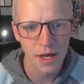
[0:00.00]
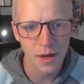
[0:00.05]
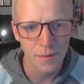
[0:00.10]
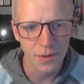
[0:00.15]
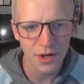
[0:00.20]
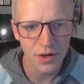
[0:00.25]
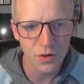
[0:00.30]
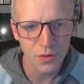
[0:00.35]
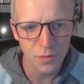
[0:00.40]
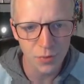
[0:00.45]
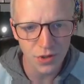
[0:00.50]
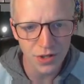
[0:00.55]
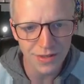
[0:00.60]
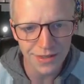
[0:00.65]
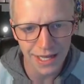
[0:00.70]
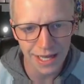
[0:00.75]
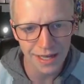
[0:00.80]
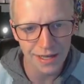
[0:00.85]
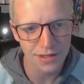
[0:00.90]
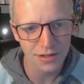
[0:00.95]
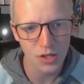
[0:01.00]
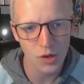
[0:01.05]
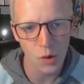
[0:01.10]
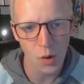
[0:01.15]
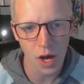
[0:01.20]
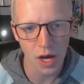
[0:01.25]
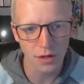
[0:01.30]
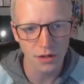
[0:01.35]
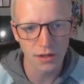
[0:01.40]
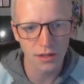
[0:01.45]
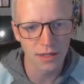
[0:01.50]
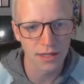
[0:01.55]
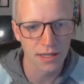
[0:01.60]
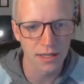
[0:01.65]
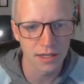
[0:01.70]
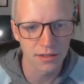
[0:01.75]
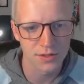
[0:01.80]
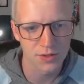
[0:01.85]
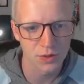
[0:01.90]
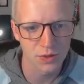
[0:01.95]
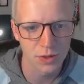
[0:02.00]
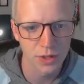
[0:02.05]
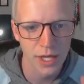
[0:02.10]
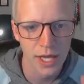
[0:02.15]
but it'll print that hello onto the console